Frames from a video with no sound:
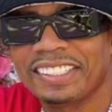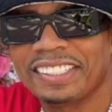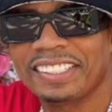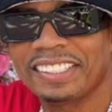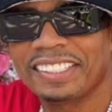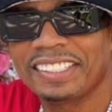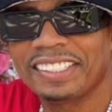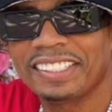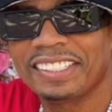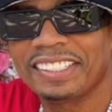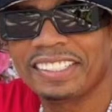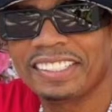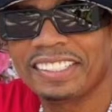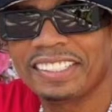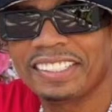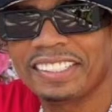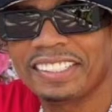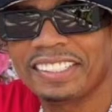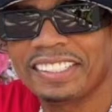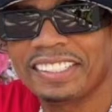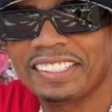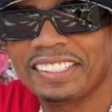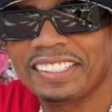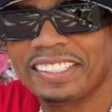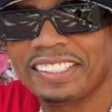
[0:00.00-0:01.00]

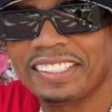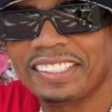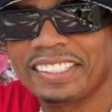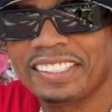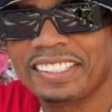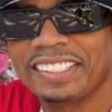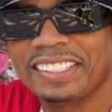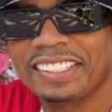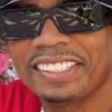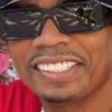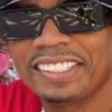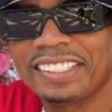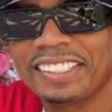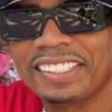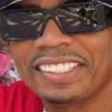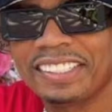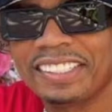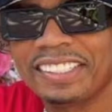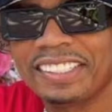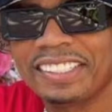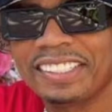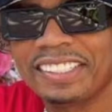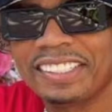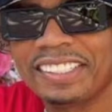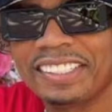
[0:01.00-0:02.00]

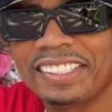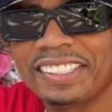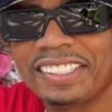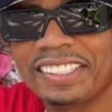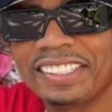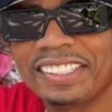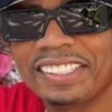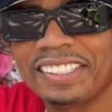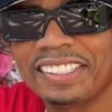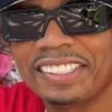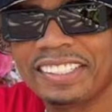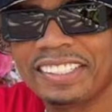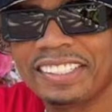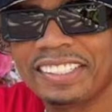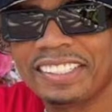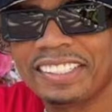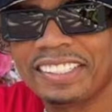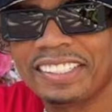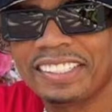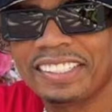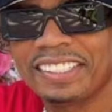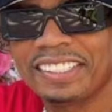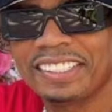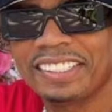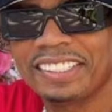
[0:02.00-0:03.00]

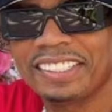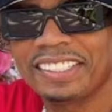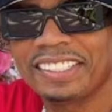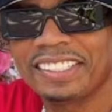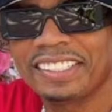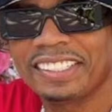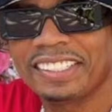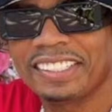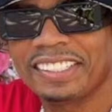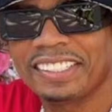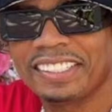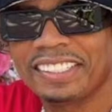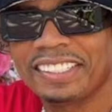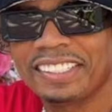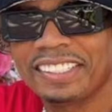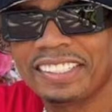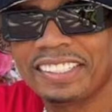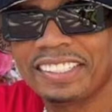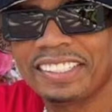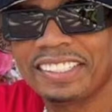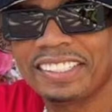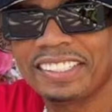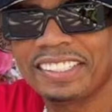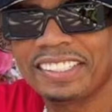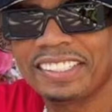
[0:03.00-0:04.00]

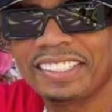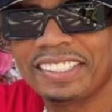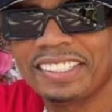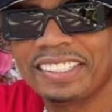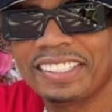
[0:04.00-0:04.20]
(silent)